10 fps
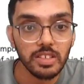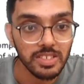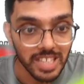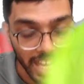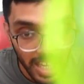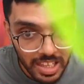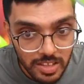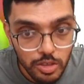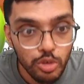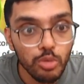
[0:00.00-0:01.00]

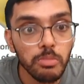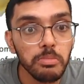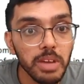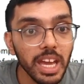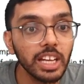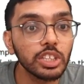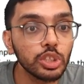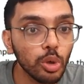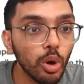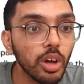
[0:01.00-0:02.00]
sales, to make
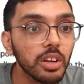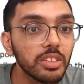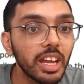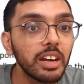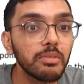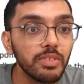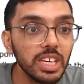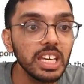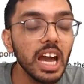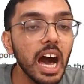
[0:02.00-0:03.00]
sure that
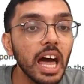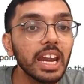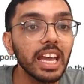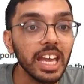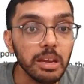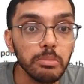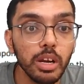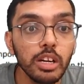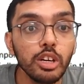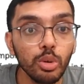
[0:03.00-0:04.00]
we are
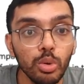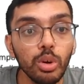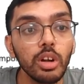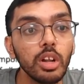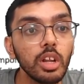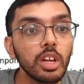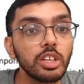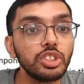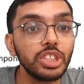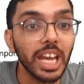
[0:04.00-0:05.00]
able to
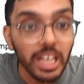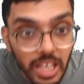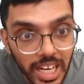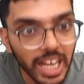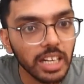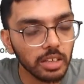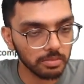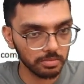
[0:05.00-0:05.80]
generate